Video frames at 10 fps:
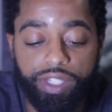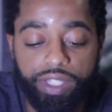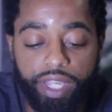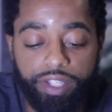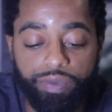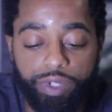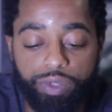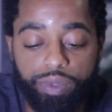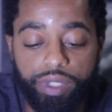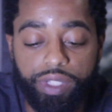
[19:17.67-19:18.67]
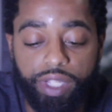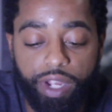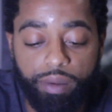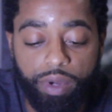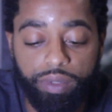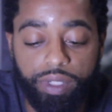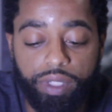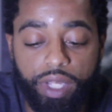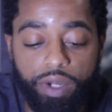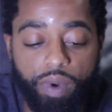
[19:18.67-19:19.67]
sex rituals and ceremonies,
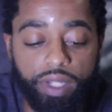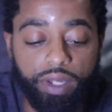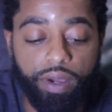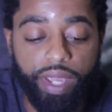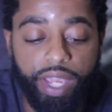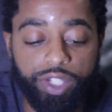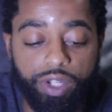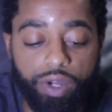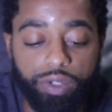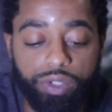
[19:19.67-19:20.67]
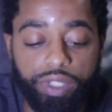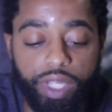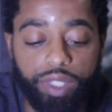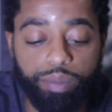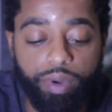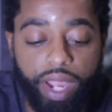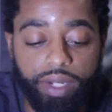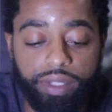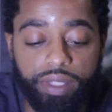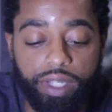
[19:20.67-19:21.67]
while the Caucasian culture sex
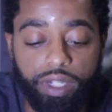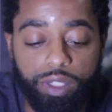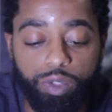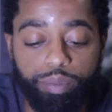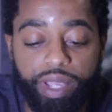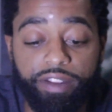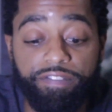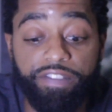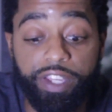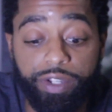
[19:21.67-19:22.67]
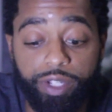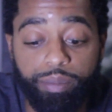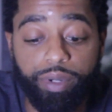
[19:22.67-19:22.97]
practice include pedophilia,